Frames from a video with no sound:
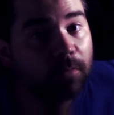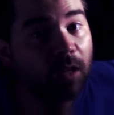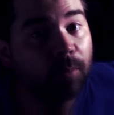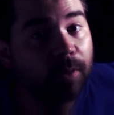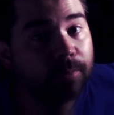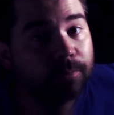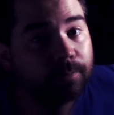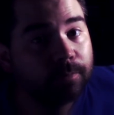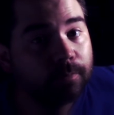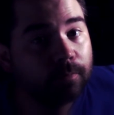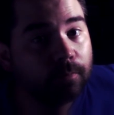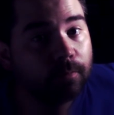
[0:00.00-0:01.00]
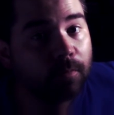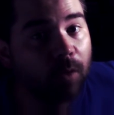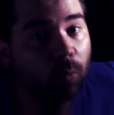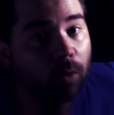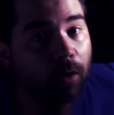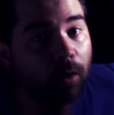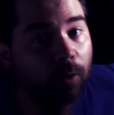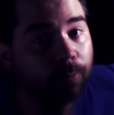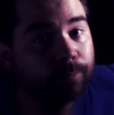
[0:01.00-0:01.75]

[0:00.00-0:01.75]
Tell me. You want to know.